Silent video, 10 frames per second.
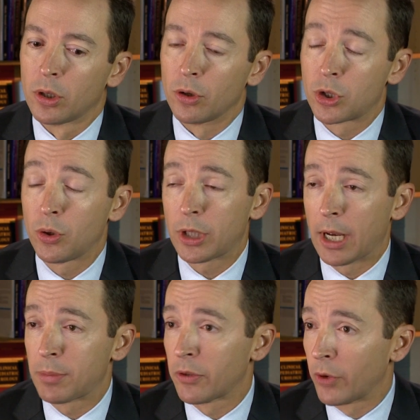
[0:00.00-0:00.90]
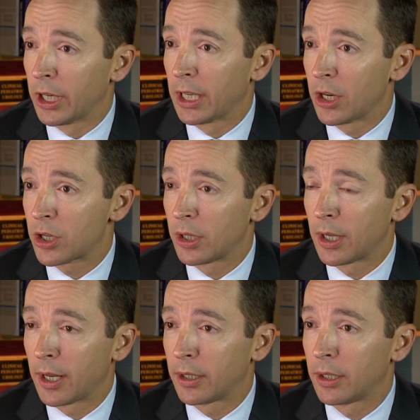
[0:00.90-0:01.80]
There's two types of radiation
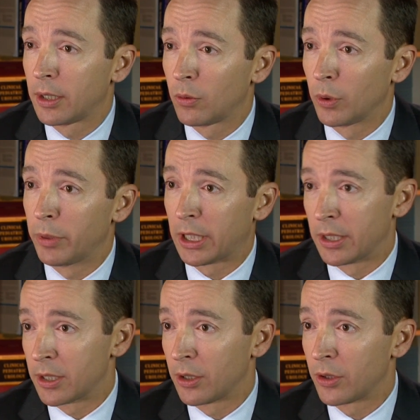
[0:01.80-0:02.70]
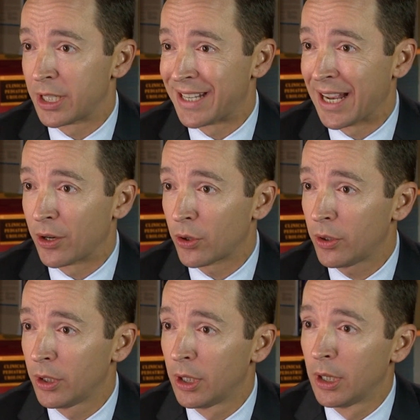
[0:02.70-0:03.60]
that would be considered standard.